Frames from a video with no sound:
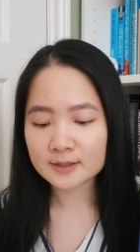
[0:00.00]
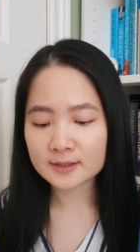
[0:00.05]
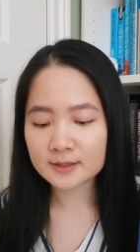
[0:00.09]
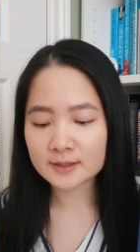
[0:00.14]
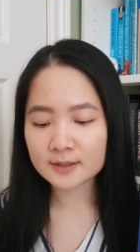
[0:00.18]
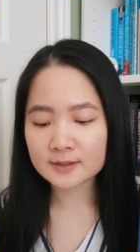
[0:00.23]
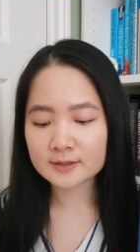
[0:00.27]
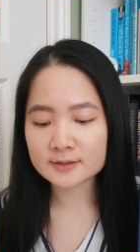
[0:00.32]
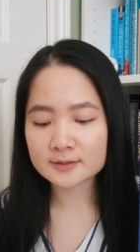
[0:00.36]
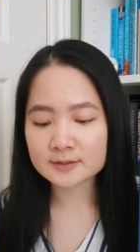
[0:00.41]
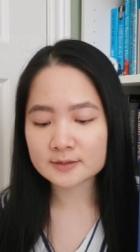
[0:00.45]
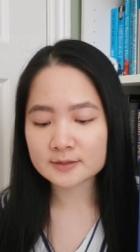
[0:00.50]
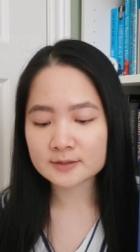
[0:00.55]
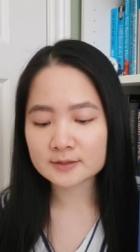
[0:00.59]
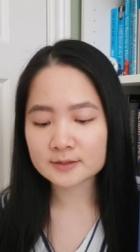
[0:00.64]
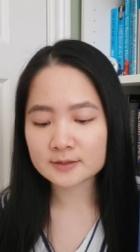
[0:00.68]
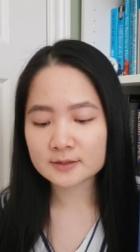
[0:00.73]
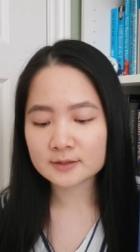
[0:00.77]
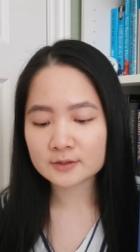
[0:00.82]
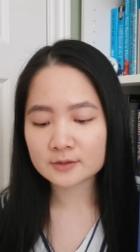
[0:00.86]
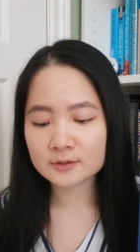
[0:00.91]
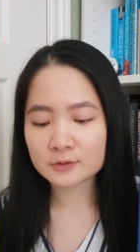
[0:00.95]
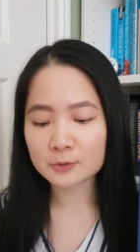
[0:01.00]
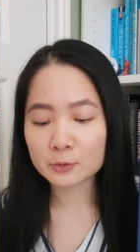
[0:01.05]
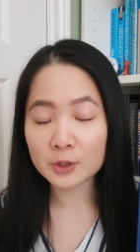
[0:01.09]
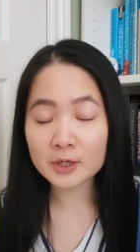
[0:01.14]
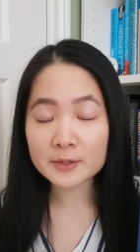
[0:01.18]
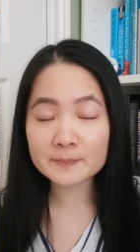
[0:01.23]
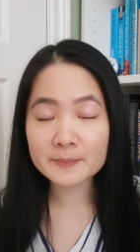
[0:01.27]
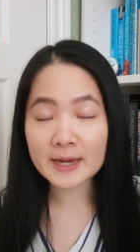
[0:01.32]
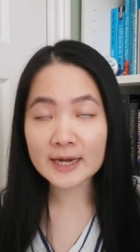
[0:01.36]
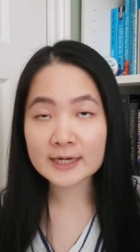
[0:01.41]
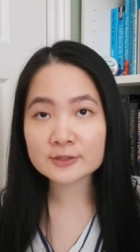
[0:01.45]
And
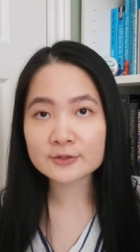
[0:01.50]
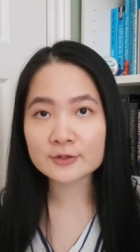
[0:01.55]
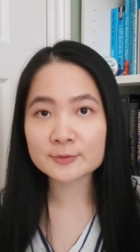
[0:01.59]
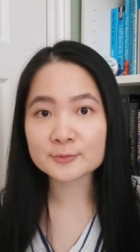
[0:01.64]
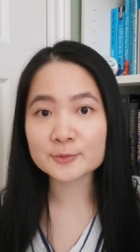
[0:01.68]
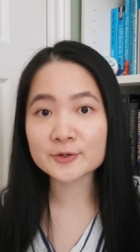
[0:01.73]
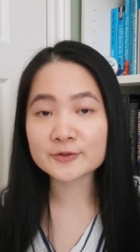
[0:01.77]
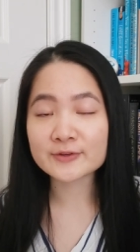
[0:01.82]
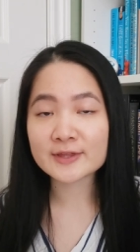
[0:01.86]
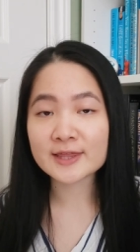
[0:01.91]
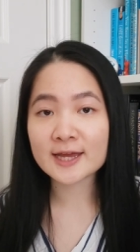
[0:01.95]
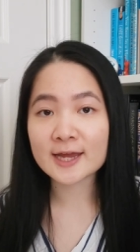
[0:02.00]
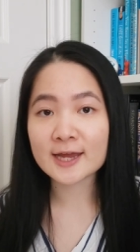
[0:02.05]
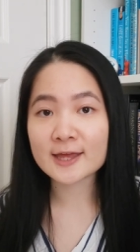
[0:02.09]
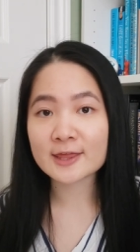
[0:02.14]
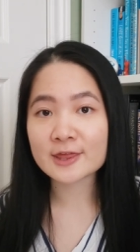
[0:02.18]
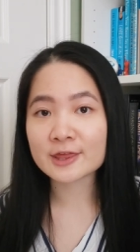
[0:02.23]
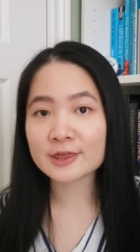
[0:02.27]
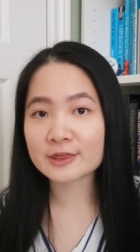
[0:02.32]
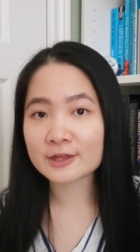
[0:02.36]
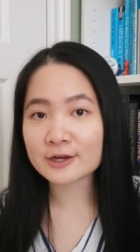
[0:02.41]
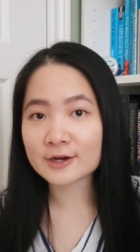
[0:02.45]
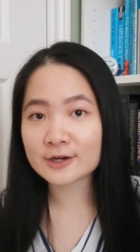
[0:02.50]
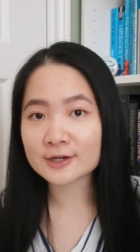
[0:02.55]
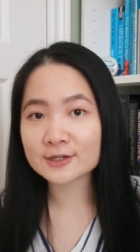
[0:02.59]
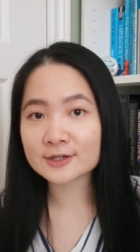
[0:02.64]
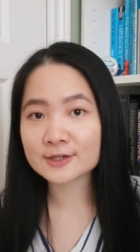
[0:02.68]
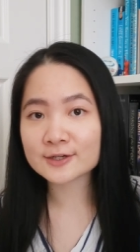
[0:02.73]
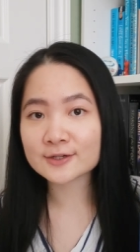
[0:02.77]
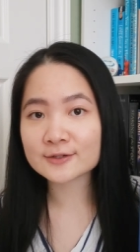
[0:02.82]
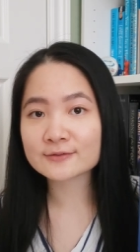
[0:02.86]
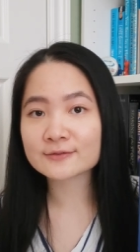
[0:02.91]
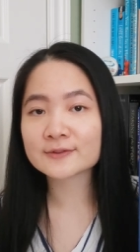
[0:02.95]
going back to the movie that I thought
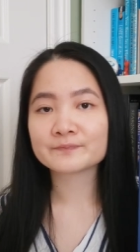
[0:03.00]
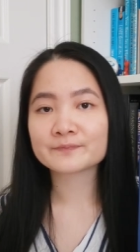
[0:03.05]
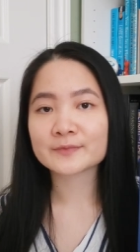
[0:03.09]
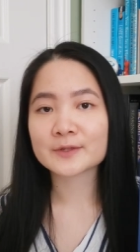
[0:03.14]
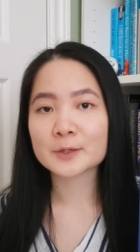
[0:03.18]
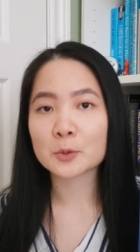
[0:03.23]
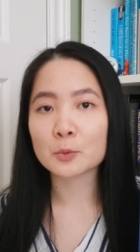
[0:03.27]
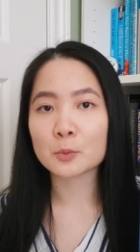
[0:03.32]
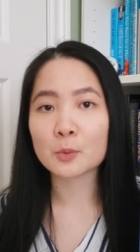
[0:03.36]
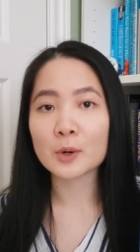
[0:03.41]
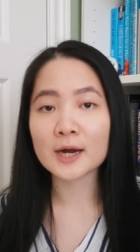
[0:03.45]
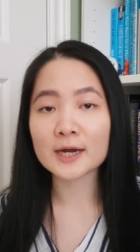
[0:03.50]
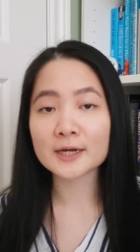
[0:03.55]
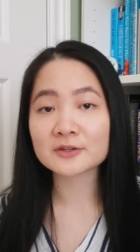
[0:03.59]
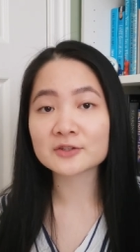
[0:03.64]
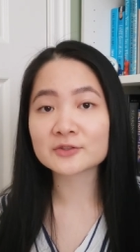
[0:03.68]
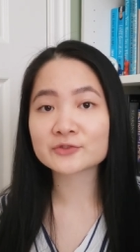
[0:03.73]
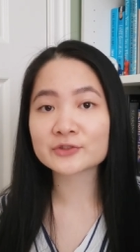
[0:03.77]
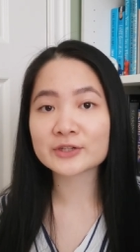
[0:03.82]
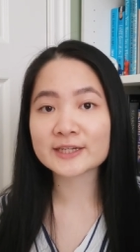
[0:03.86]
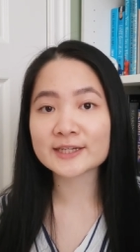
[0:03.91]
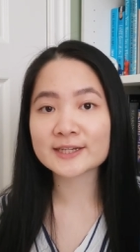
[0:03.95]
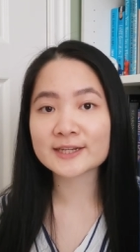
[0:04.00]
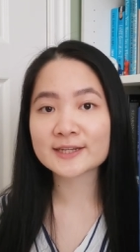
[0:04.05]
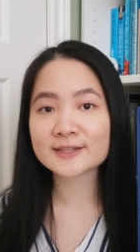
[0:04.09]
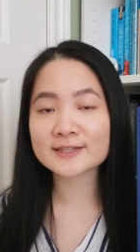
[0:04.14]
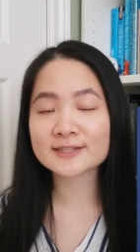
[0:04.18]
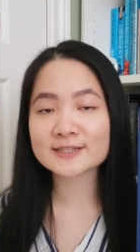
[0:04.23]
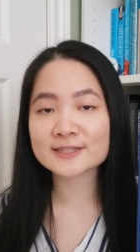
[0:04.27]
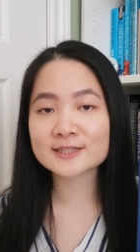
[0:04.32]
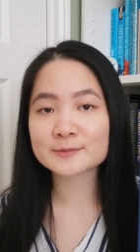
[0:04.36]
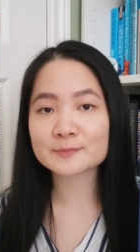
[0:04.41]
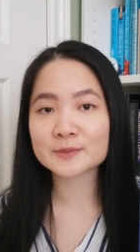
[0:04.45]
of while reading
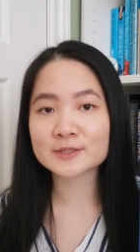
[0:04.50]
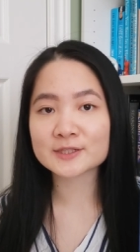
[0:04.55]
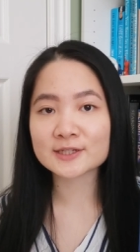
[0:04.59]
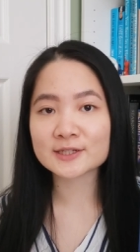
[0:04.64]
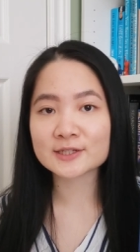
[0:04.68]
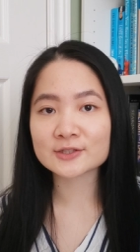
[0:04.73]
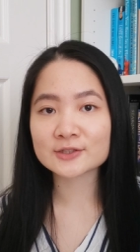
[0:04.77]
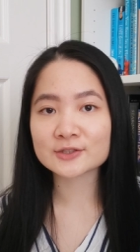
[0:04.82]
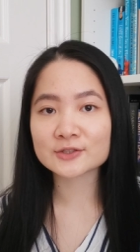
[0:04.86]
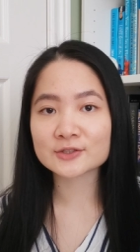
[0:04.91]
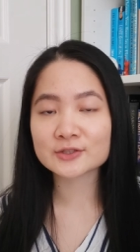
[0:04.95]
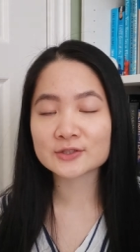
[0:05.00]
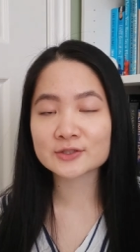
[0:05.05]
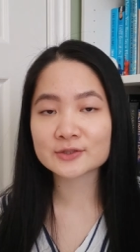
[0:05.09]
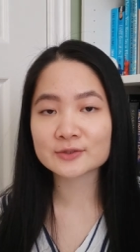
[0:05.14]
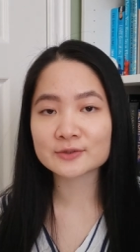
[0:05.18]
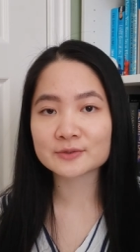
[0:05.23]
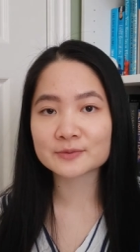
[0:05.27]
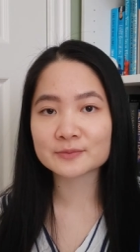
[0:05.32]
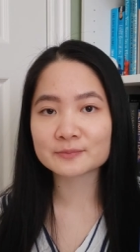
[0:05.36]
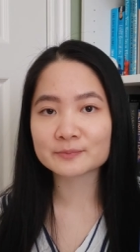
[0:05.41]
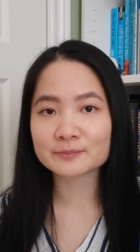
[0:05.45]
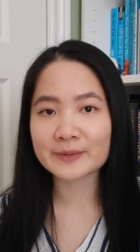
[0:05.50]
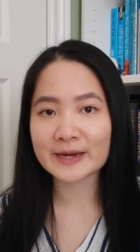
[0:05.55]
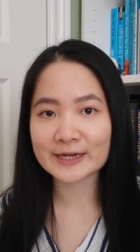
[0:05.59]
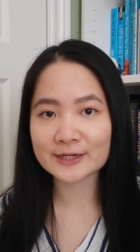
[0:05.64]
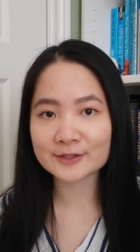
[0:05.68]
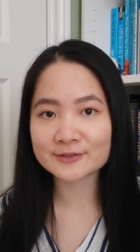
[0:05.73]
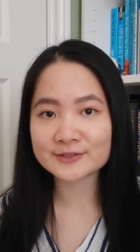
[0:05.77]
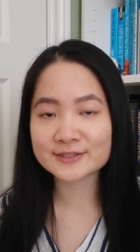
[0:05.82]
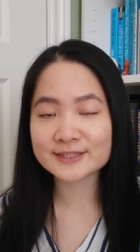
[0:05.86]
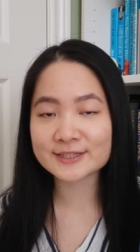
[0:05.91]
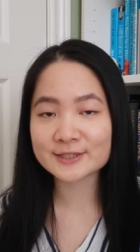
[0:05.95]
this particular
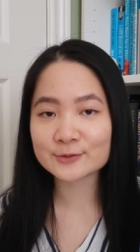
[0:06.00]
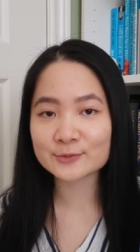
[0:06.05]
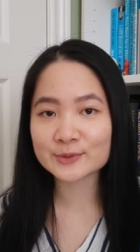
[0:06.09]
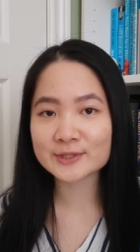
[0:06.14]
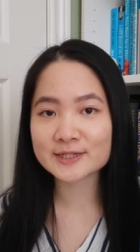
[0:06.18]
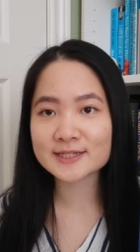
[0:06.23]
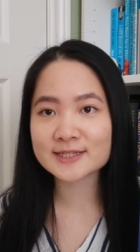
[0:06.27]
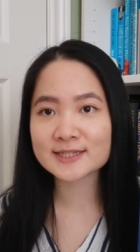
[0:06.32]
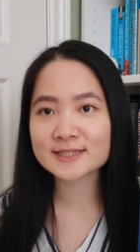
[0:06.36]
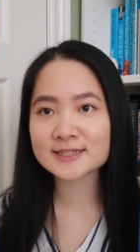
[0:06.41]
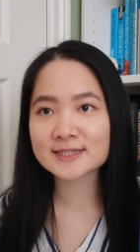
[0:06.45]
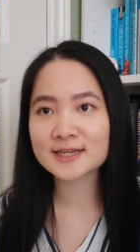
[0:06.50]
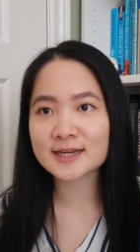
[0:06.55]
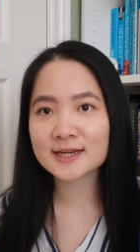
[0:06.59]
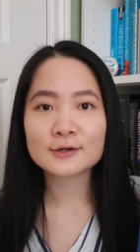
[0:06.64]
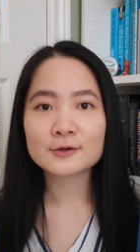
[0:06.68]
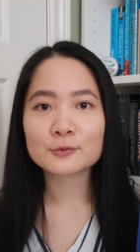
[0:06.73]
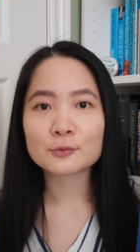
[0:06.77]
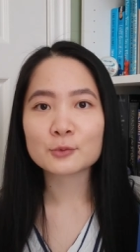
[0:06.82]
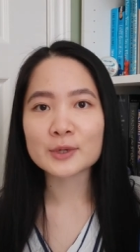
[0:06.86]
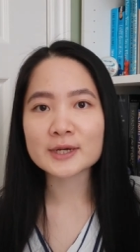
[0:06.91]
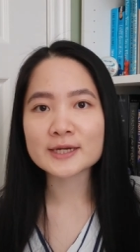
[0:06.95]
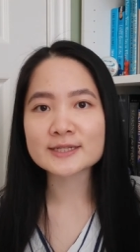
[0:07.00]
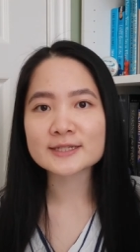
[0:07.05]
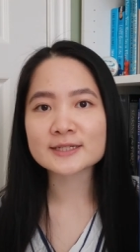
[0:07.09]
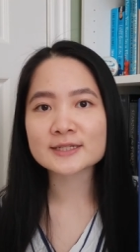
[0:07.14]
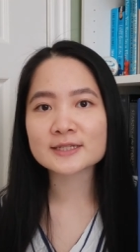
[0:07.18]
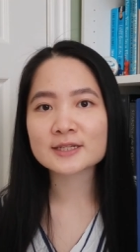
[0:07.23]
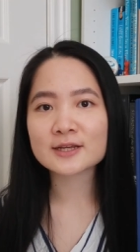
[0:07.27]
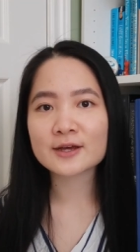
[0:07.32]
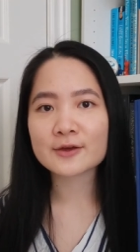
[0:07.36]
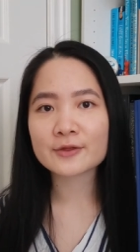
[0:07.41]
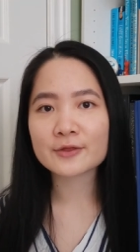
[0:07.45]
battle sequence
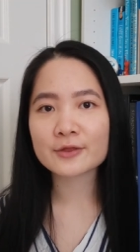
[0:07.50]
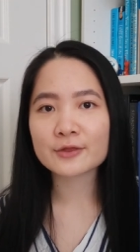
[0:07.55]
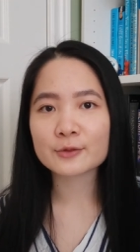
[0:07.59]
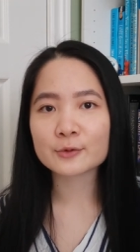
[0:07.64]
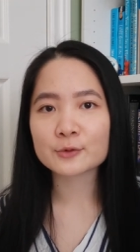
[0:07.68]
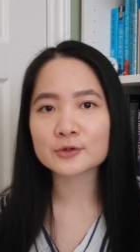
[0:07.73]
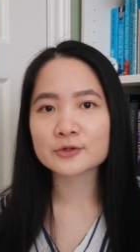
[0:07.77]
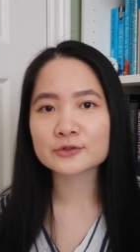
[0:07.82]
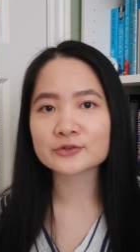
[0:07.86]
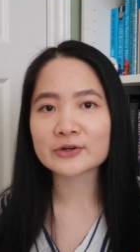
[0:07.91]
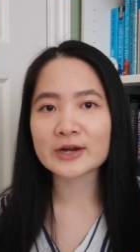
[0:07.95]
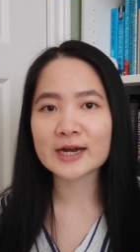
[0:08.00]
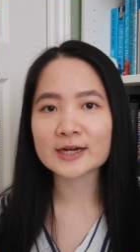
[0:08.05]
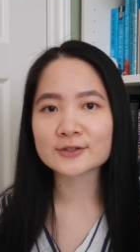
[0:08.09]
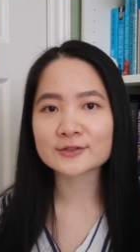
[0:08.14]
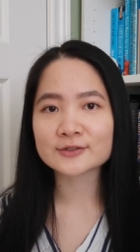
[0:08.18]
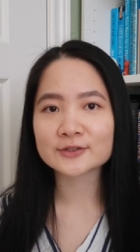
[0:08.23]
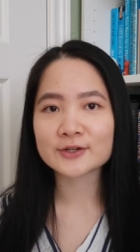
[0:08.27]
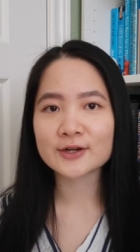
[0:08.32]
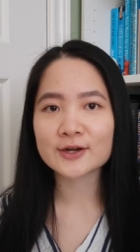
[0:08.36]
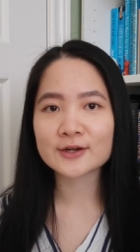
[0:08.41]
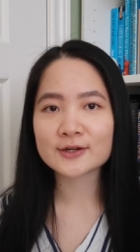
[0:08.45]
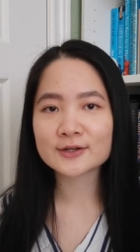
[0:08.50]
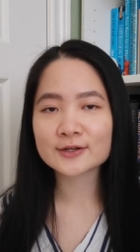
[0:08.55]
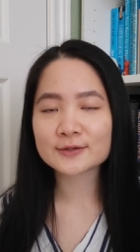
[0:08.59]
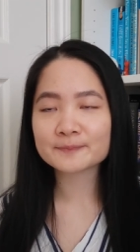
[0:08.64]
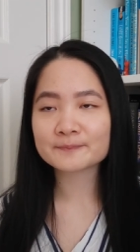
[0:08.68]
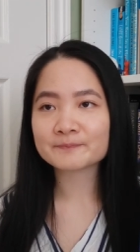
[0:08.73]
was Thor Ragnarok.